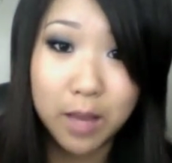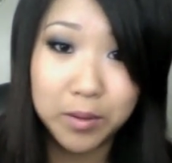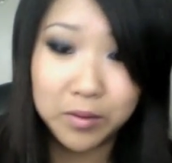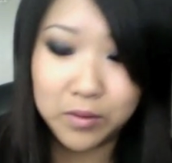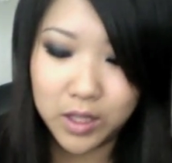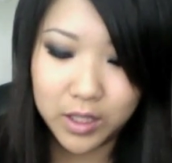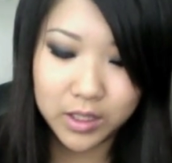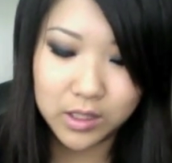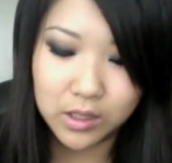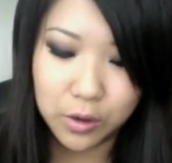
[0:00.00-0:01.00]
of look.
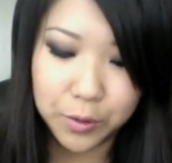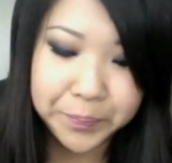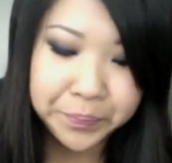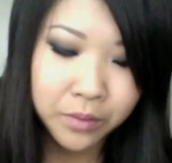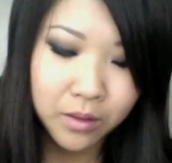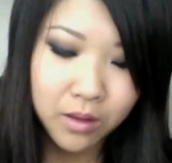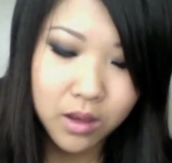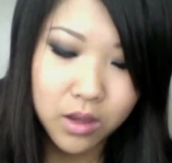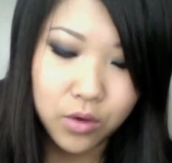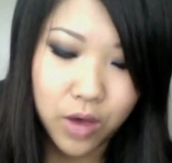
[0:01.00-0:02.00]
So
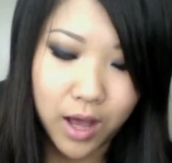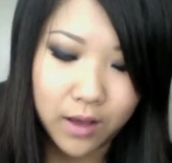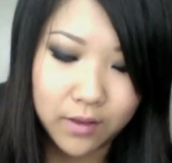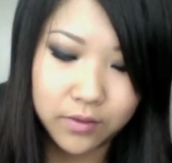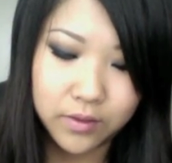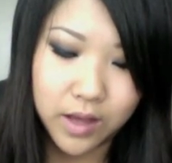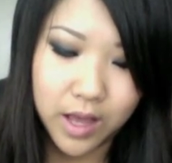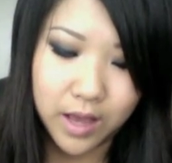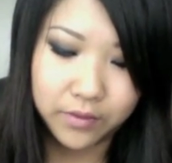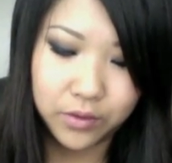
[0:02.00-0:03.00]
I
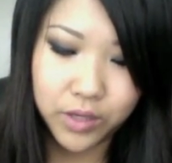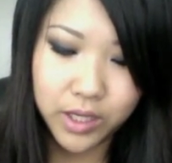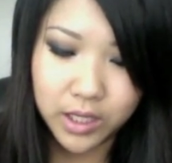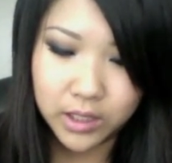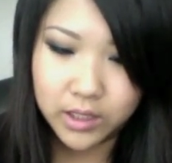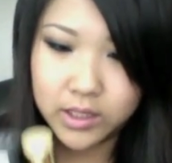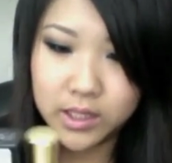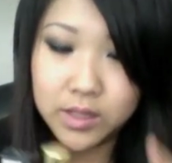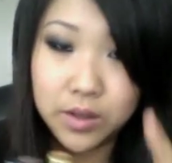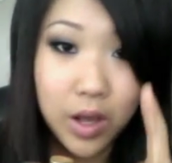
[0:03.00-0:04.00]
have 3
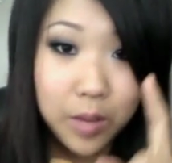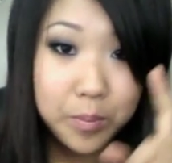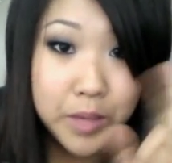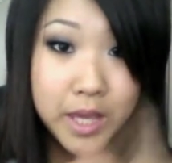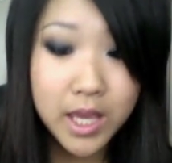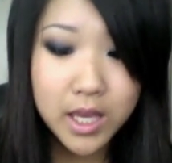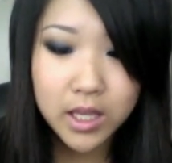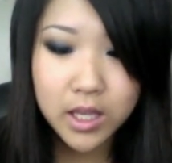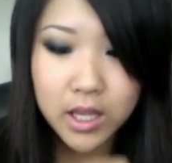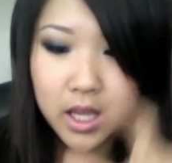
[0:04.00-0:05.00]
colors: a
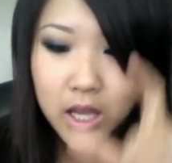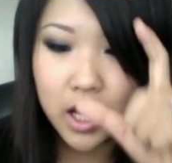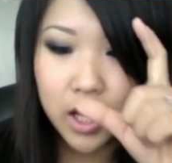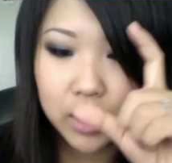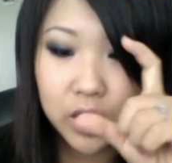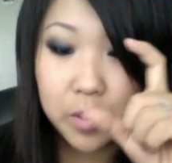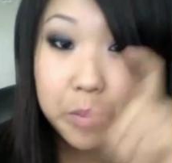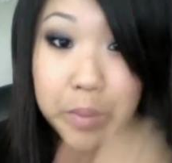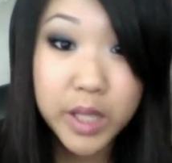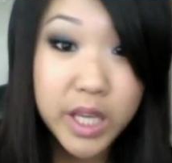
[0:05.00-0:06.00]
pink, a
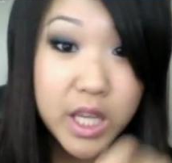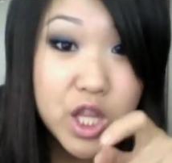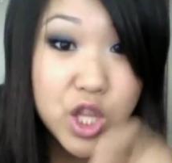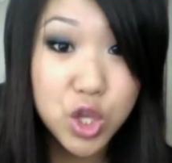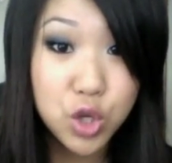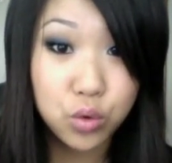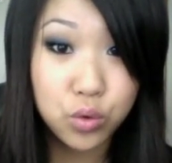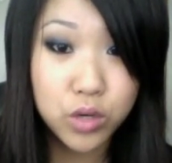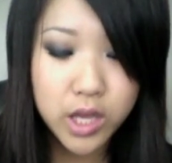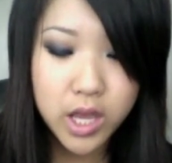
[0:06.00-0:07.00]
complete
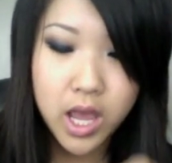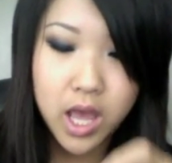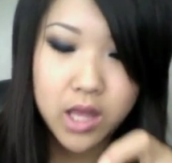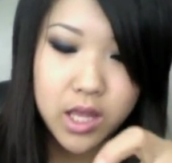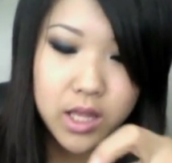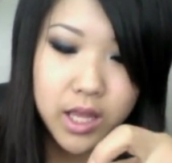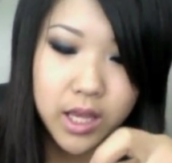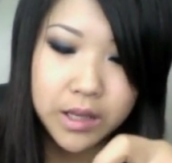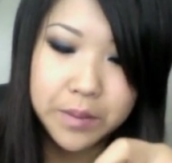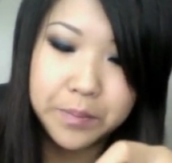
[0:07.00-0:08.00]
nude, and then
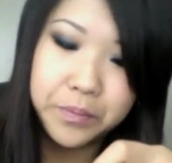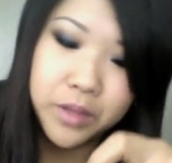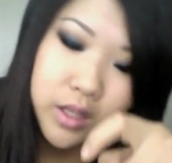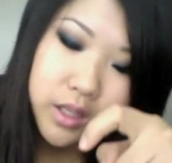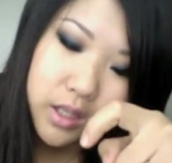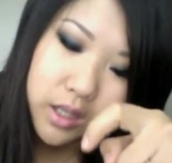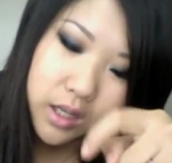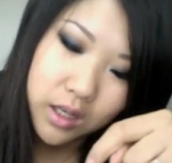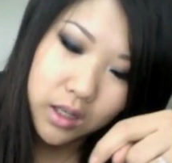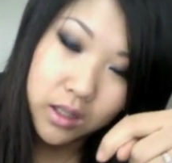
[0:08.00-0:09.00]
like
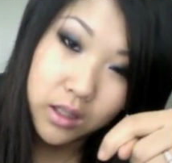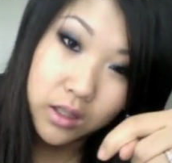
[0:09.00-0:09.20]
a